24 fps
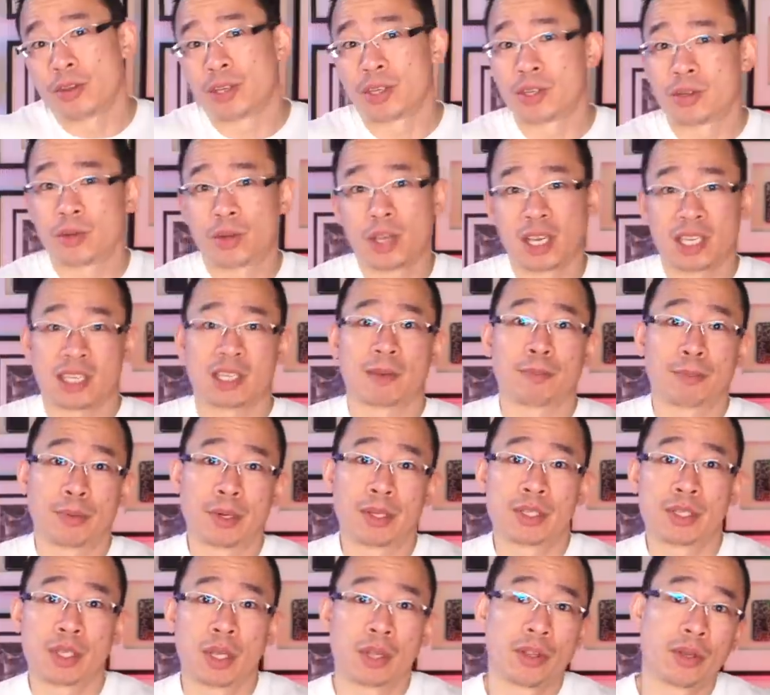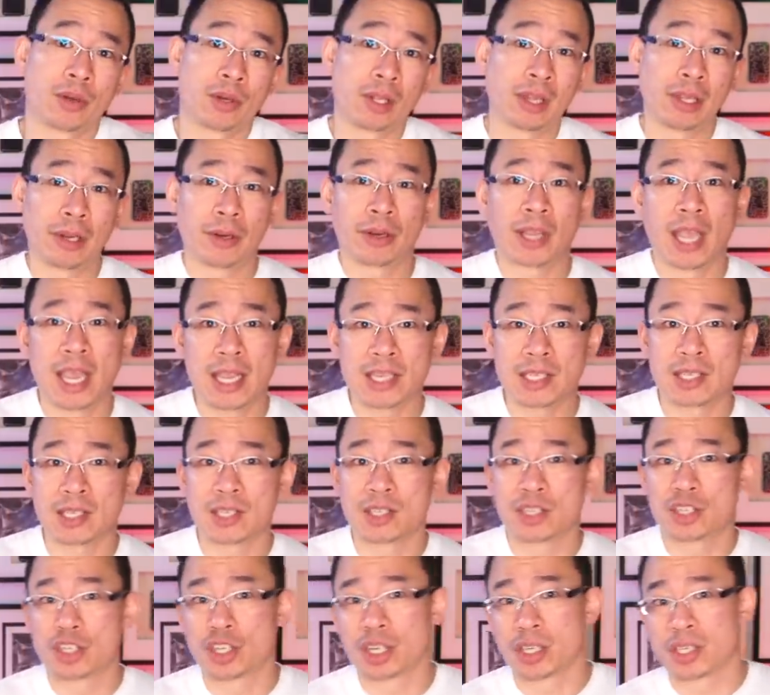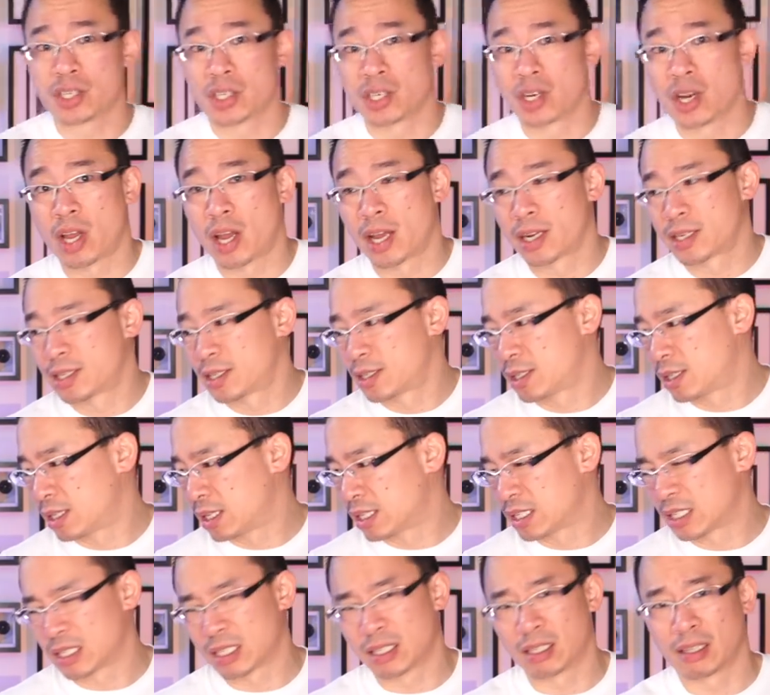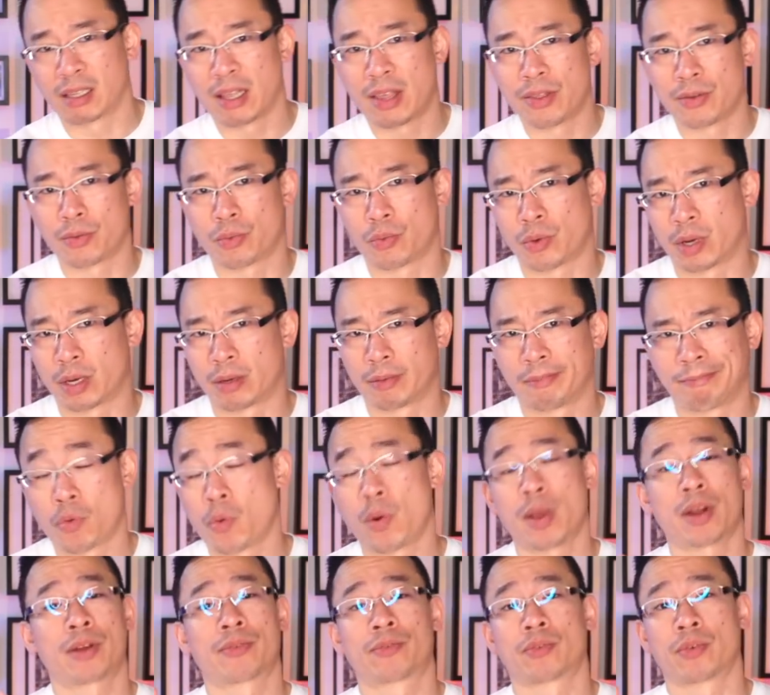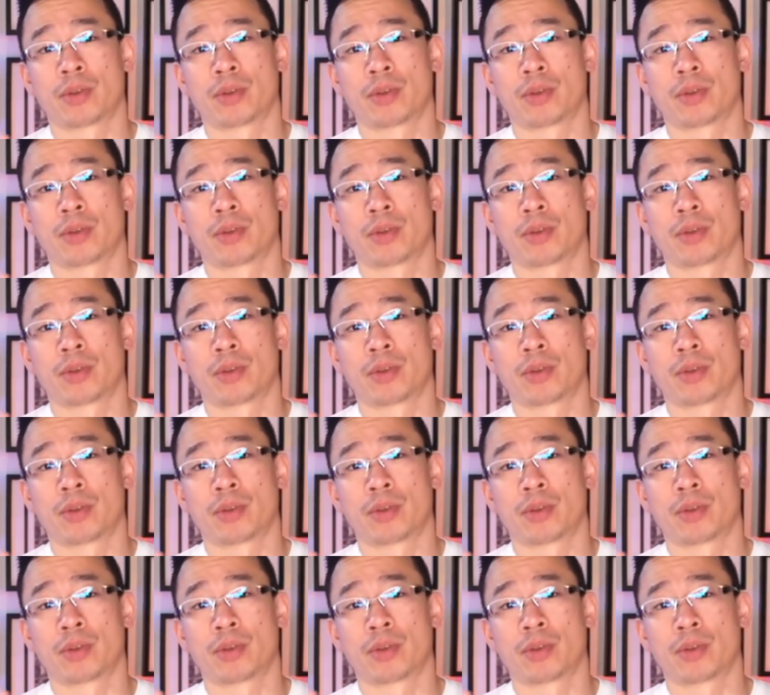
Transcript: You can do custom prints on their clear cases, just not this leather one, for whatever